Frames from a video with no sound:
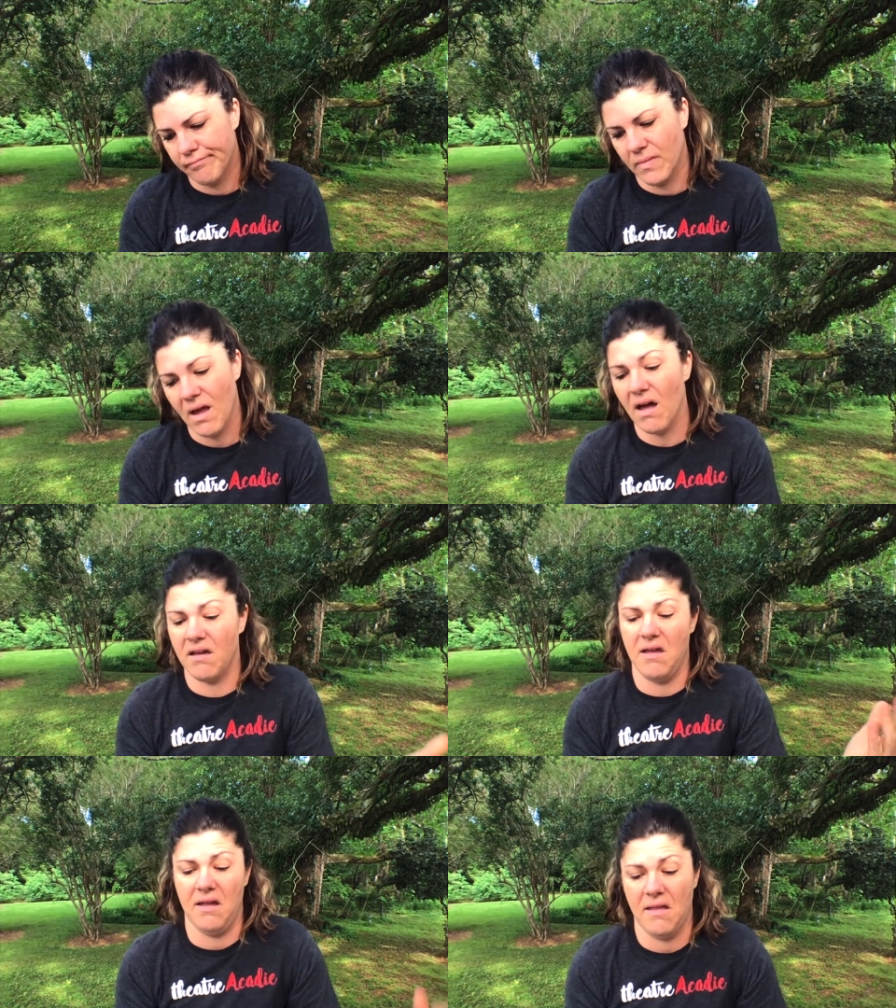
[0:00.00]
I
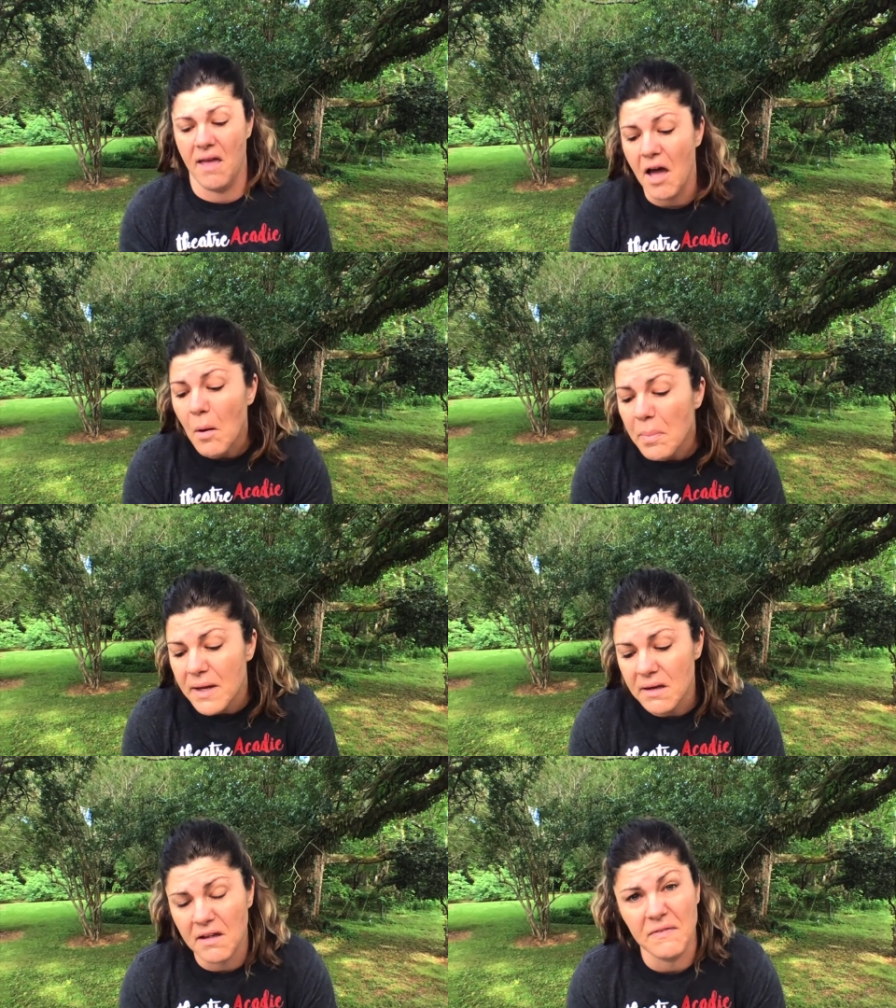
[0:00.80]
can't help
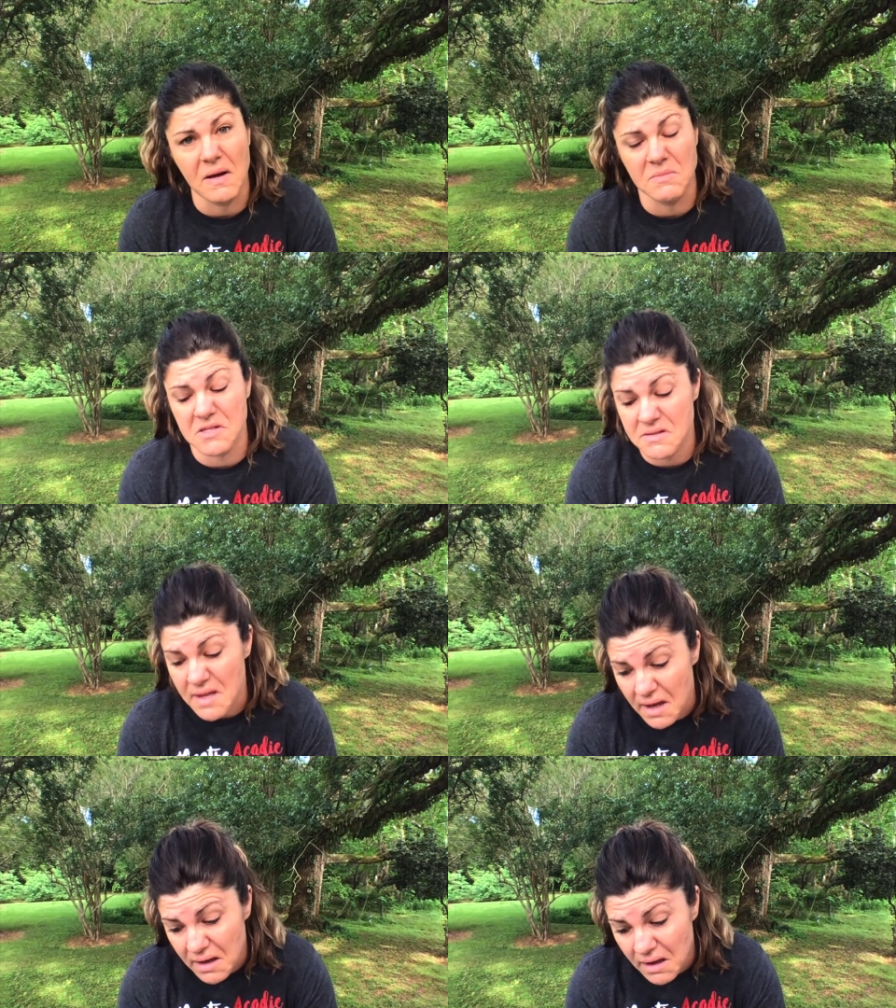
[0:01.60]
it if I'm
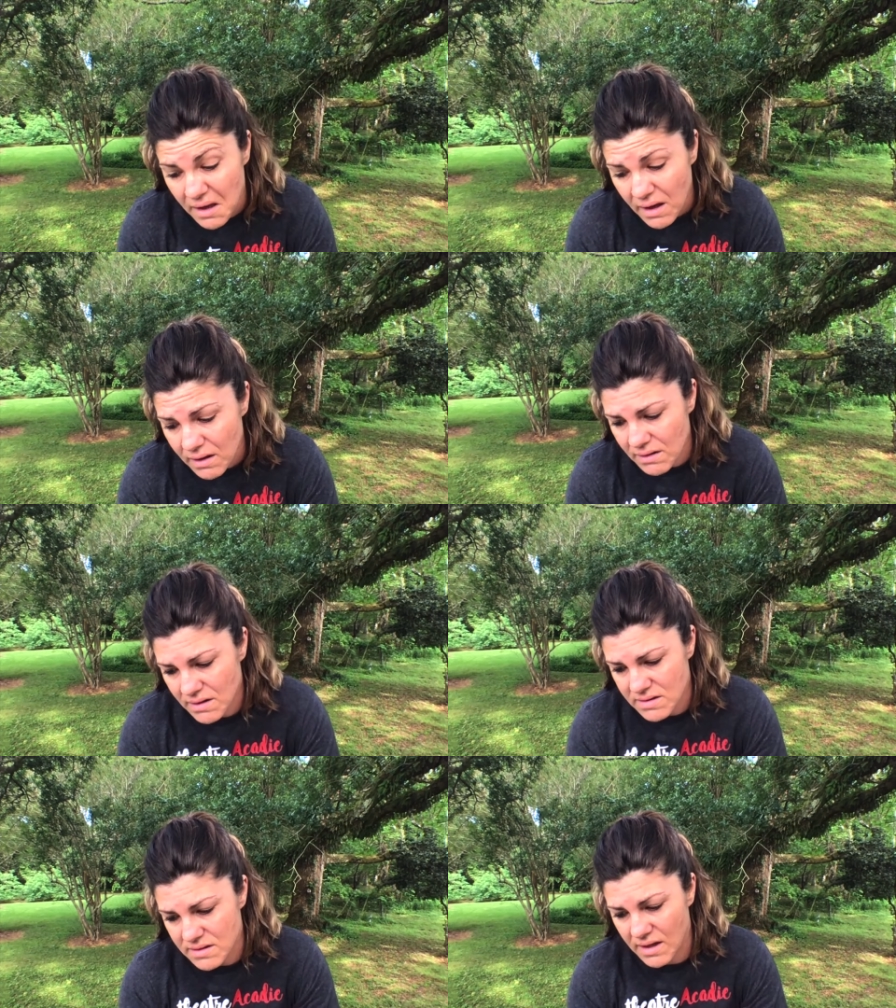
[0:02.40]
stinky,
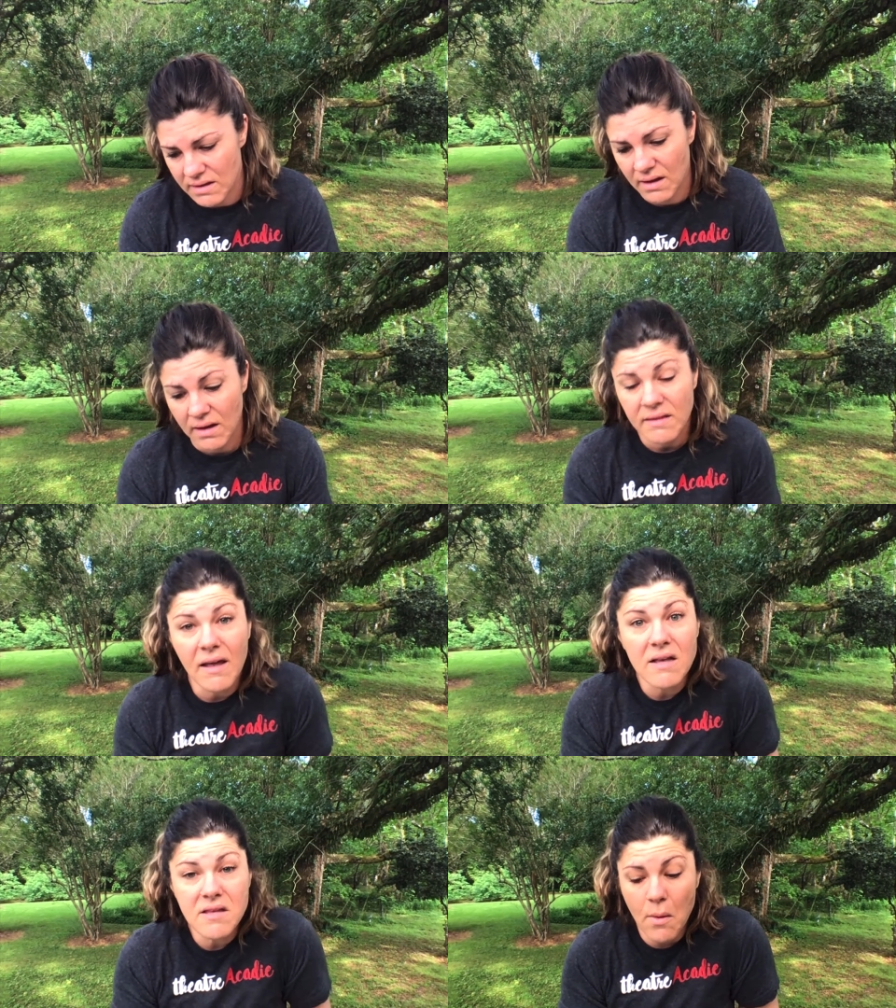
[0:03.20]
he said.
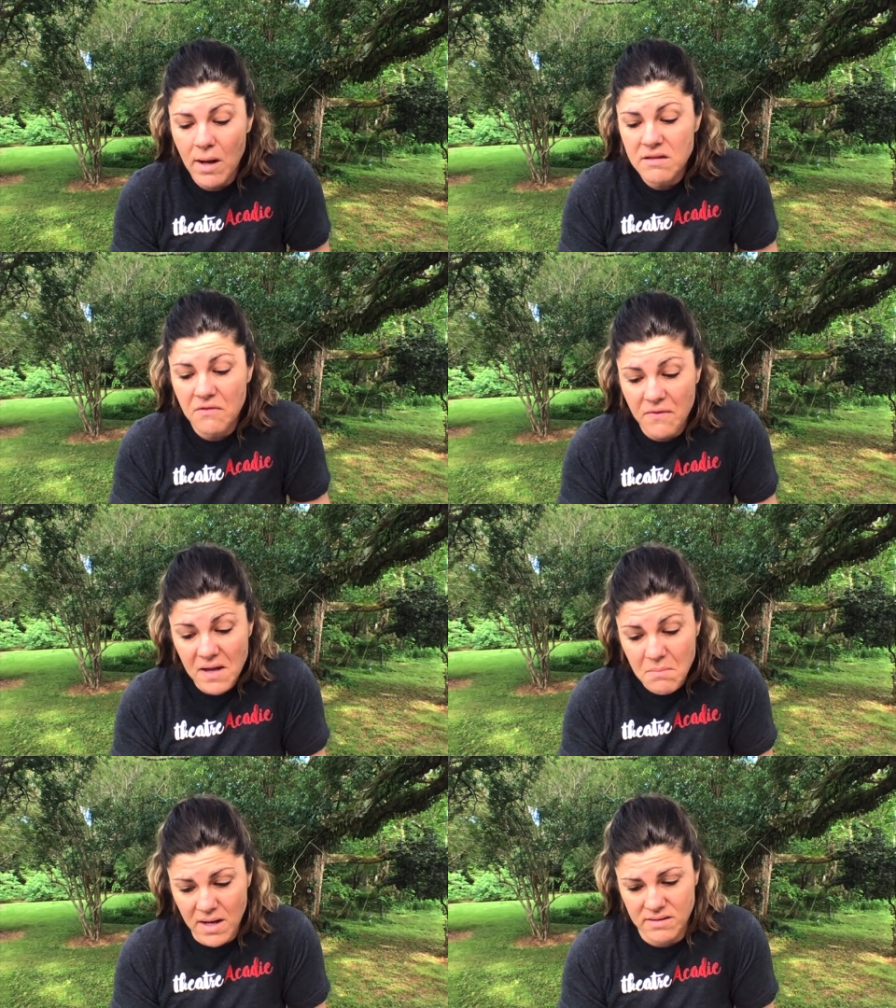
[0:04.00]
That's how I defend
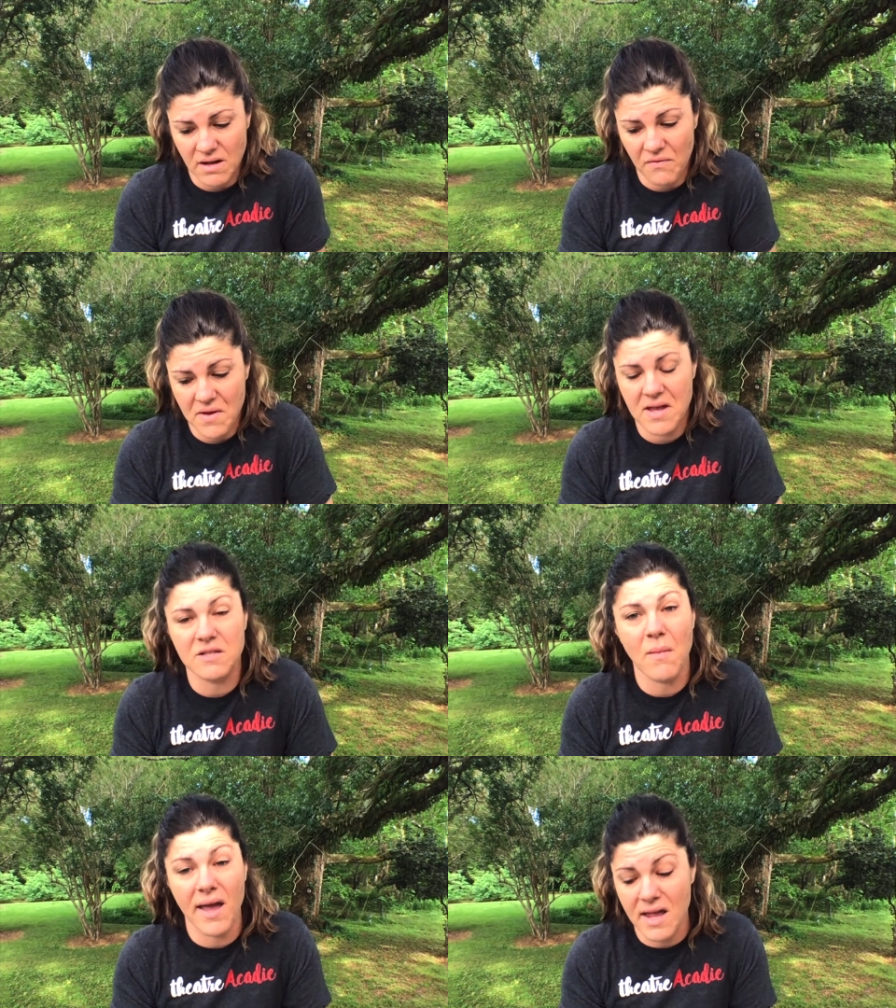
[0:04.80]
myself against
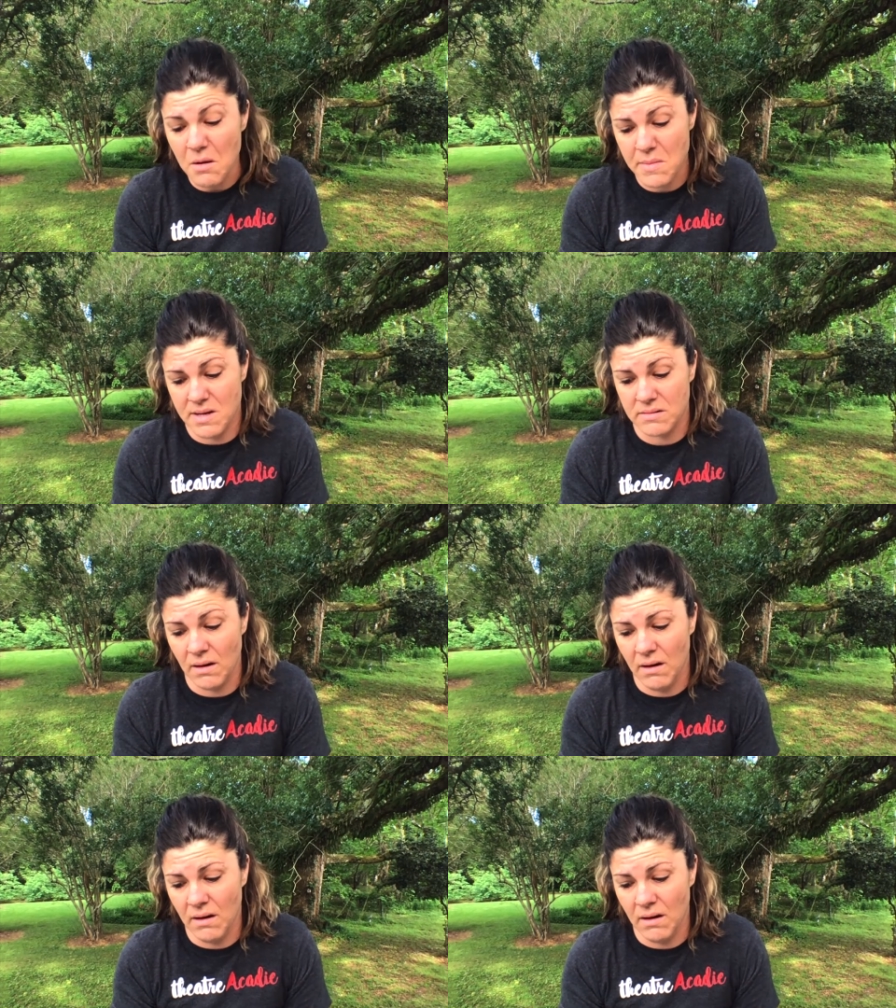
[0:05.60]
my enemies.